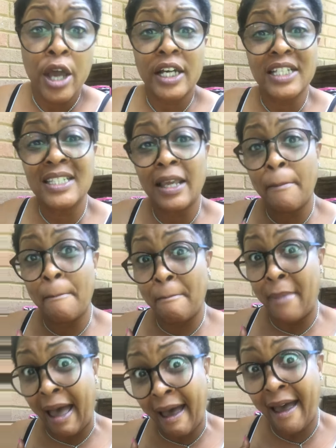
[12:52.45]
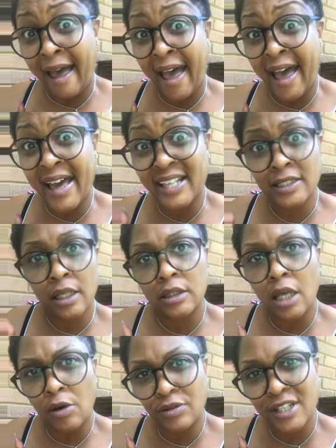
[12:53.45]
Because in my eyes,
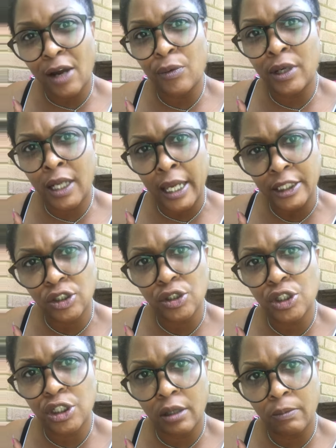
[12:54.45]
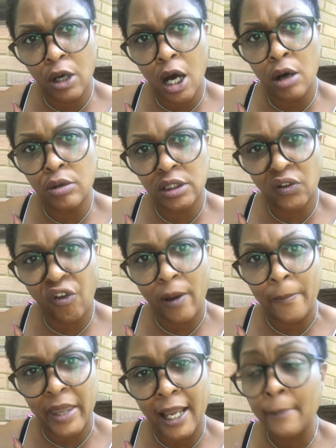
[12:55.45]
those are relationship goals for
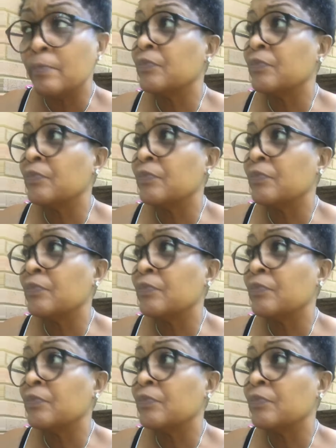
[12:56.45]
me.